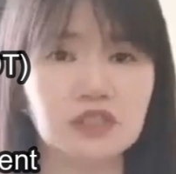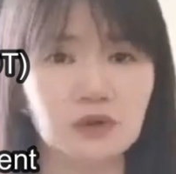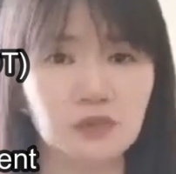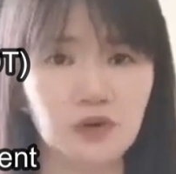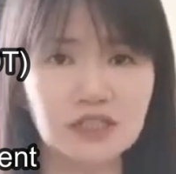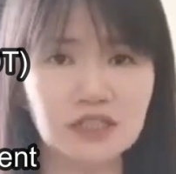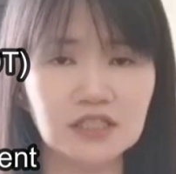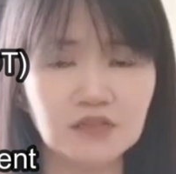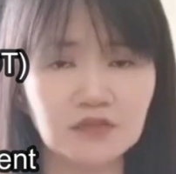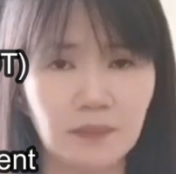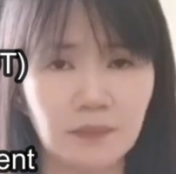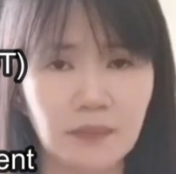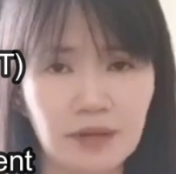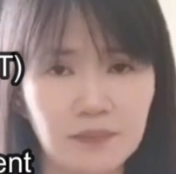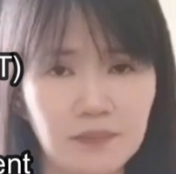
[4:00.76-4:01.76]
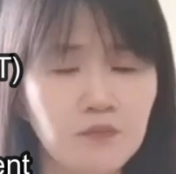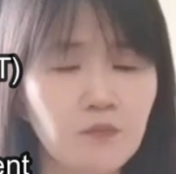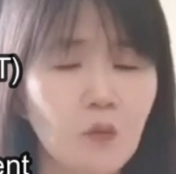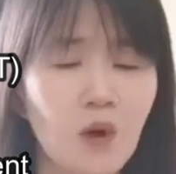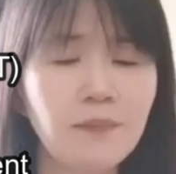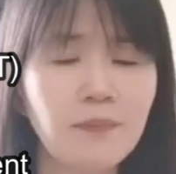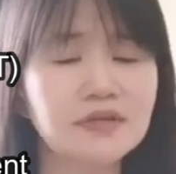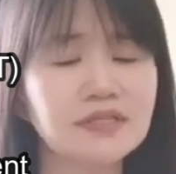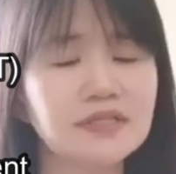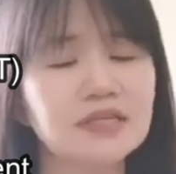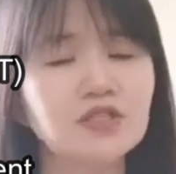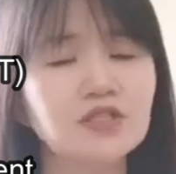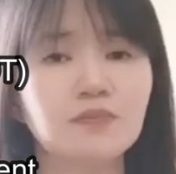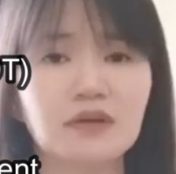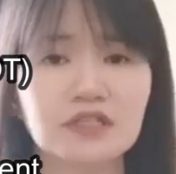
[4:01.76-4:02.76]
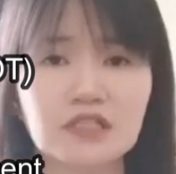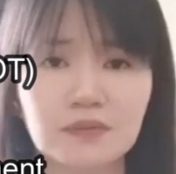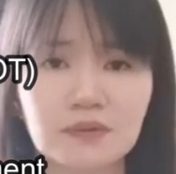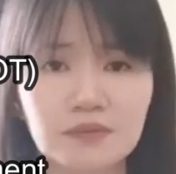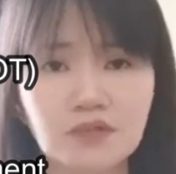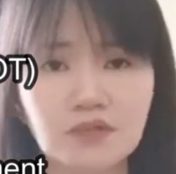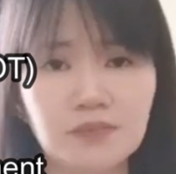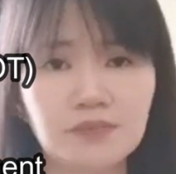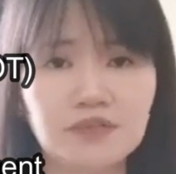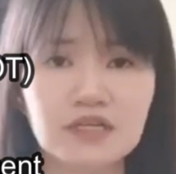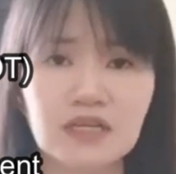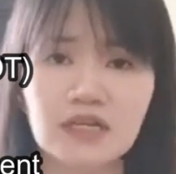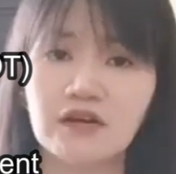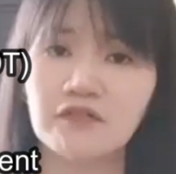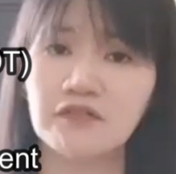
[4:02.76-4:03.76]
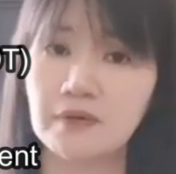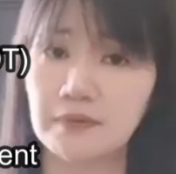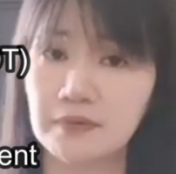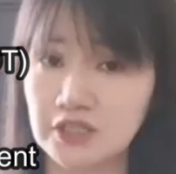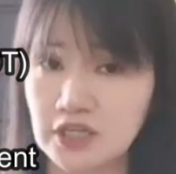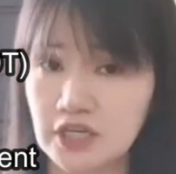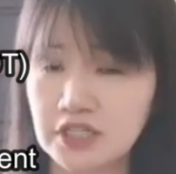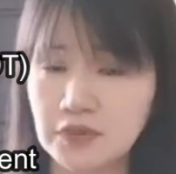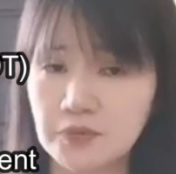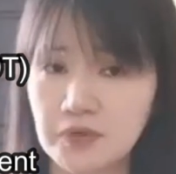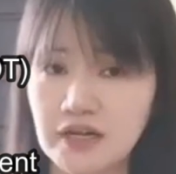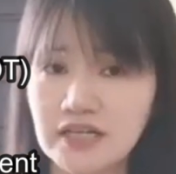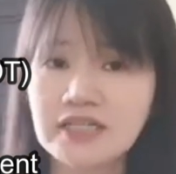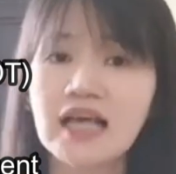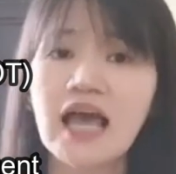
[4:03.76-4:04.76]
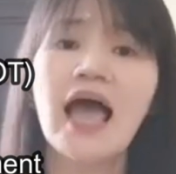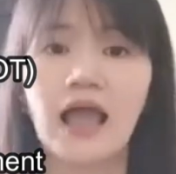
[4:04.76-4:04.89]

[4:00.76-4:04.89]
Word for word: which ranges from minimum one percent to maximum three percent of the purchase price.